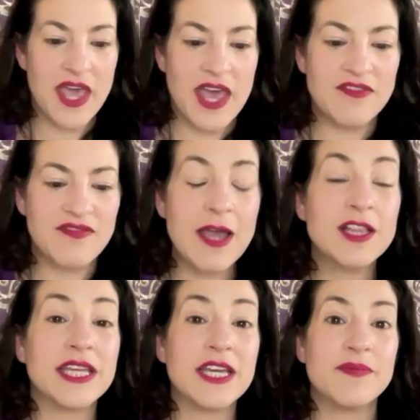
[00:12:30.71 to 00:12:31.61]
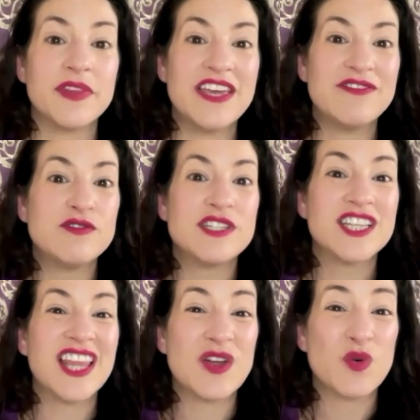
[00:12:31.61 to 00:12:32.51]
And finally, if you
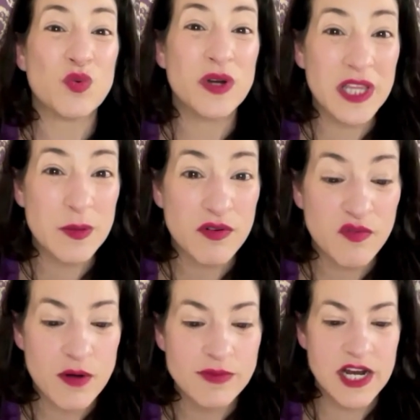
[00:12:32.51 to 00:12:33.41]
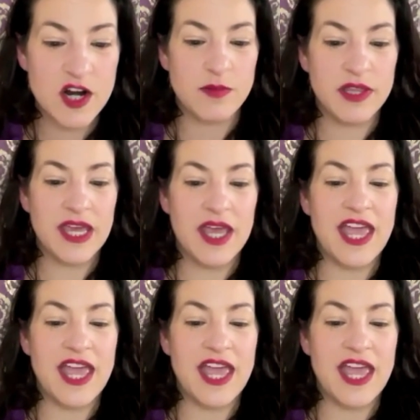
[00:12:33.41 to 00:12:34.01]
did like really perform terribly,